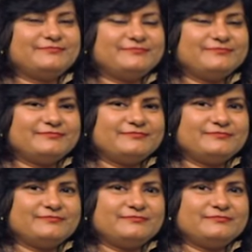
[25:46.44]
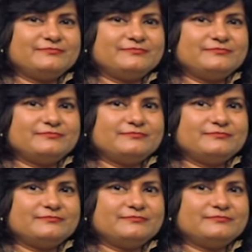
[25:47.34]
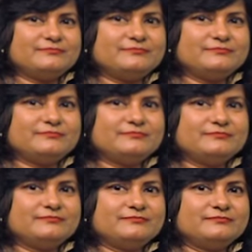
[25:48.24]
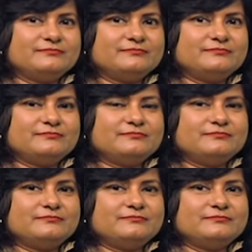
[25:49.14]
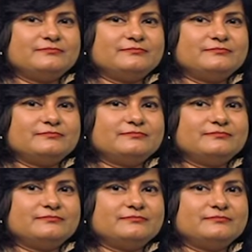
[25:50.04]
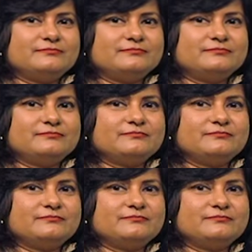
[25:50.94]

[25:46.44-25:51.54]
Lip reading: The person shown says nothing.